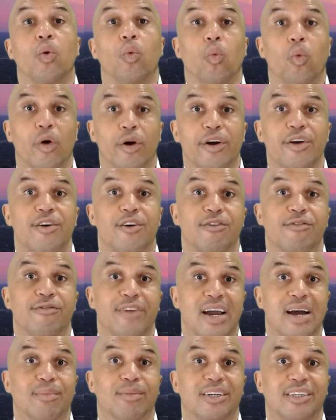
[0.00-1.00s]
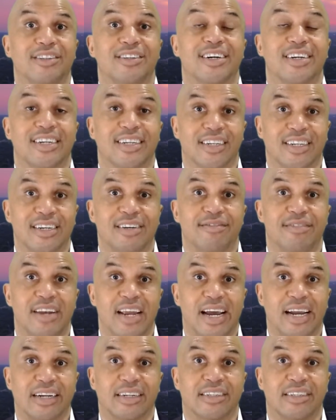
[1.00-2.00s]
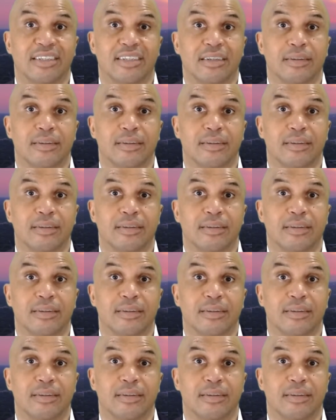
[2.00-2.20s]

where your family is going to live next.